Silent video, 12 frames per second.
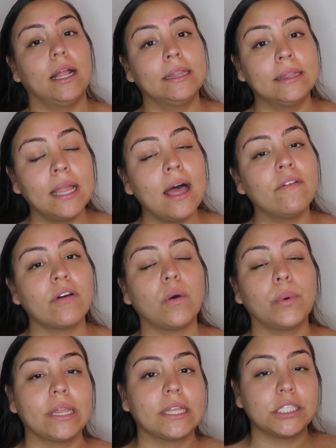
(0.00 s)
love
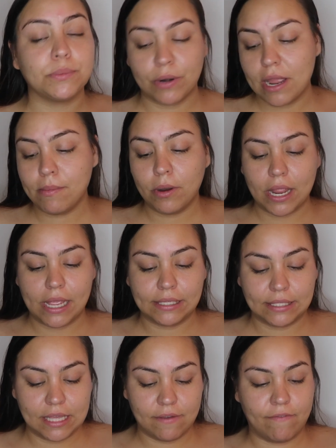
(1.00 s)
with this primer
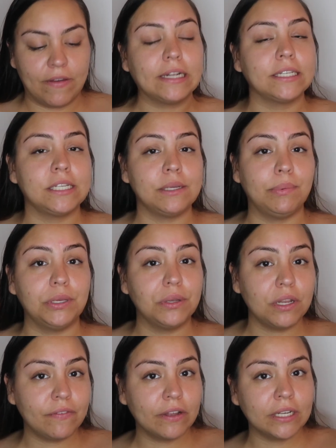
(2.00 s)
is the Fenty
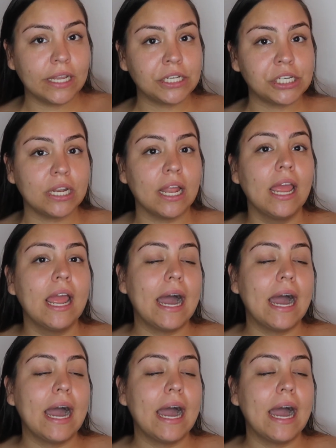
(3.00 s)
Beauty foundation.